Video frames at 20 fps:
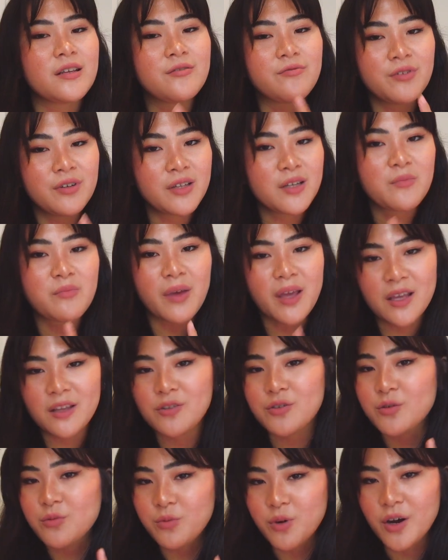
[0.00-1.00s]
really make
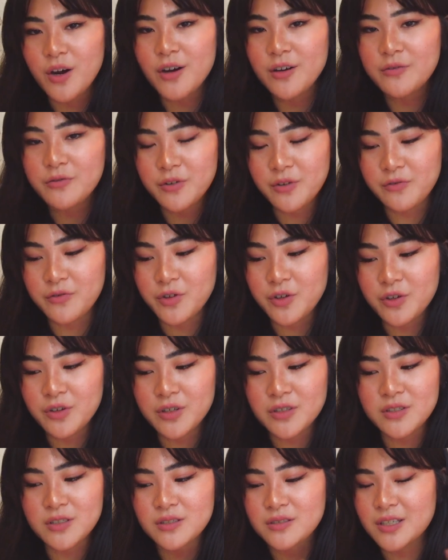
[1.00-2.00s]
you work for the view
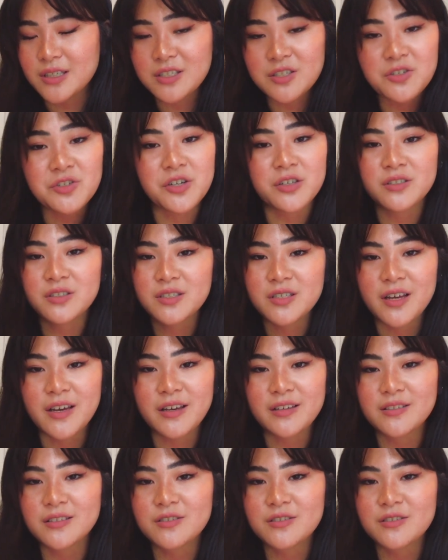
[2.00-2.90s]
because it's just stairs,